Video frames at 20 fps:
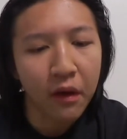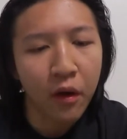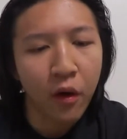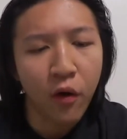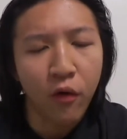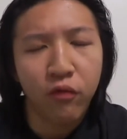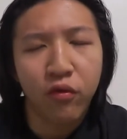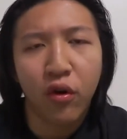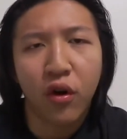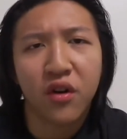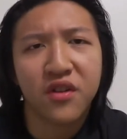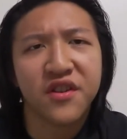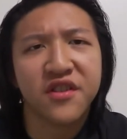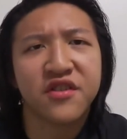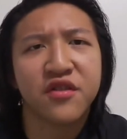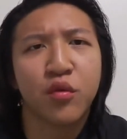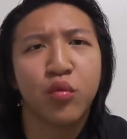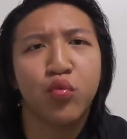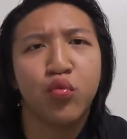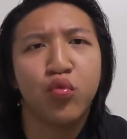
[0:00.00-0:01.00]
Overall,
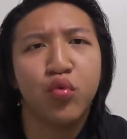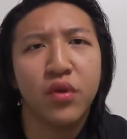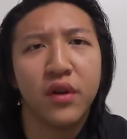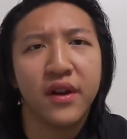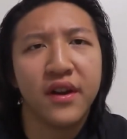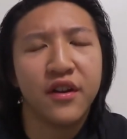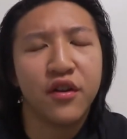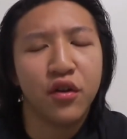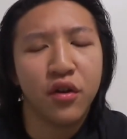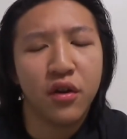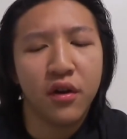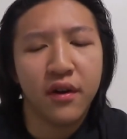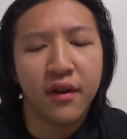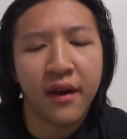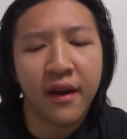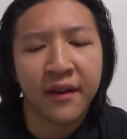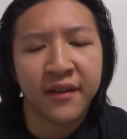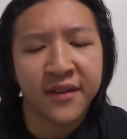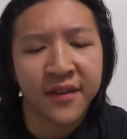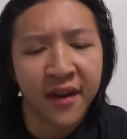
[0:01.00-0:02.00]
just a really
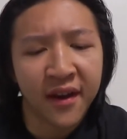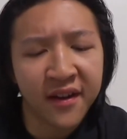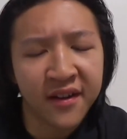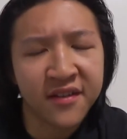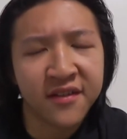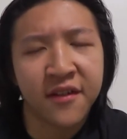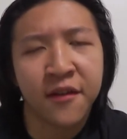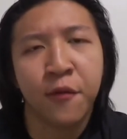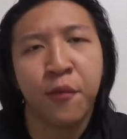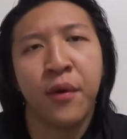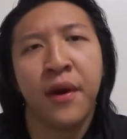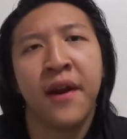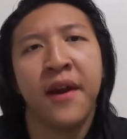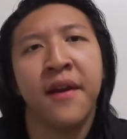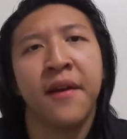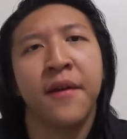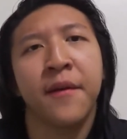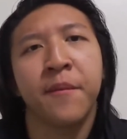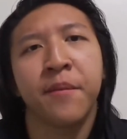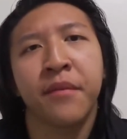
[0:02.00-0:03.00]
good and tasty
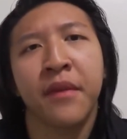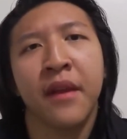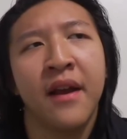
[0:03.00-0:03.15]
wing